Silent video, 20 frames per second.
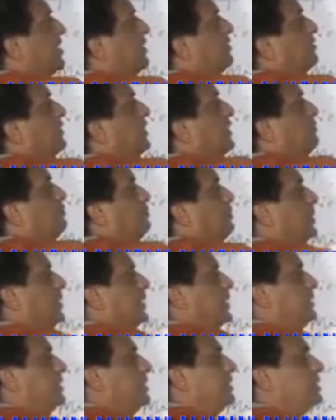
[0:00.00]
of
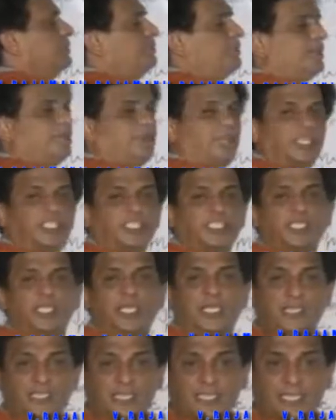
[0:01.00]
deprivation,
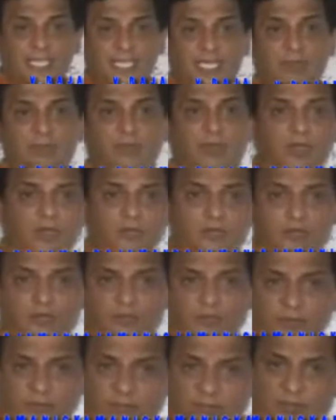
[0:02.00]
at the time of
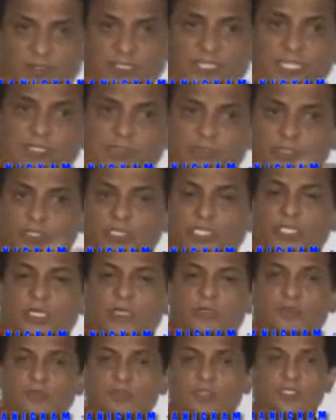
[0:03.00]
everything goes
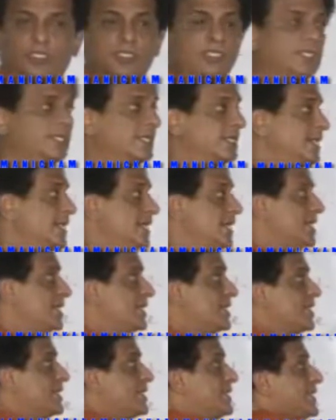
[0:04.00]
out,
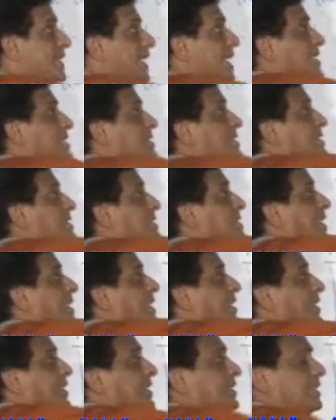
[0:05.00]

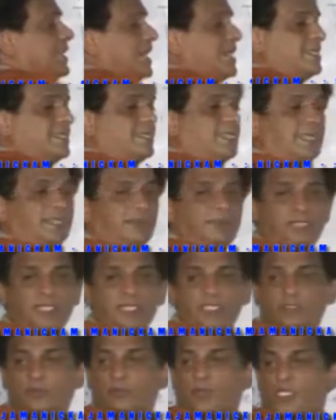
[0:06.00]
transcend. Transcend
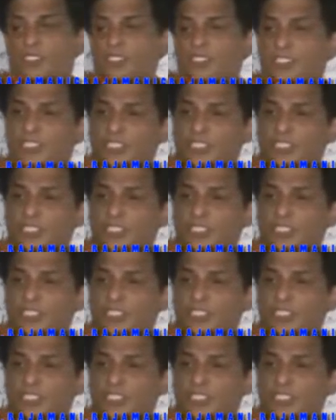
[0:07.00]
means what?